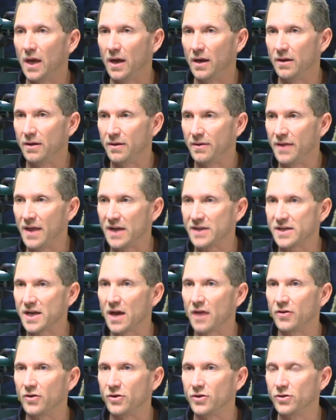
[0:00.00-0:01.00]
And that's
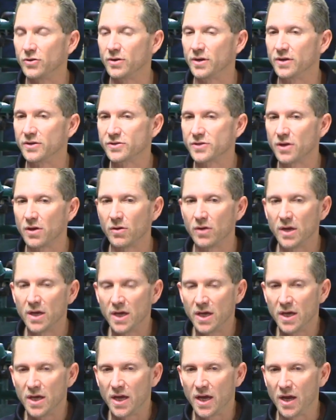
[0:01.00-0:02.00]
how they're doing it. So
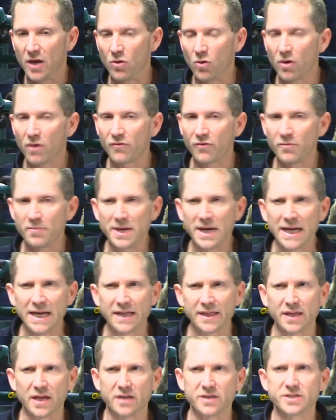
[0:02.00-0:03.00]
in order for me to
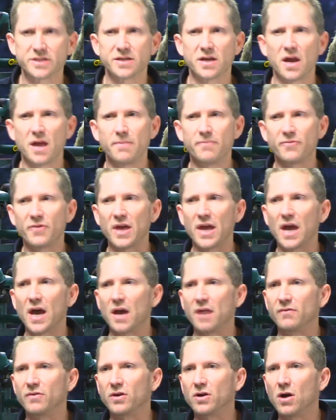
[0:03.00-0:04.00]
get that same thing
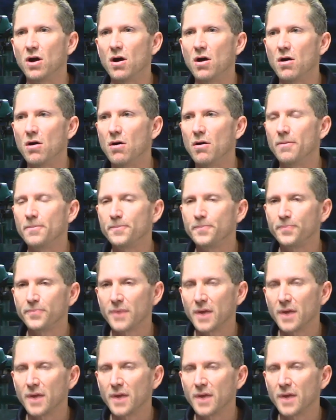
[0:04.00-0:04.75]
out of a call,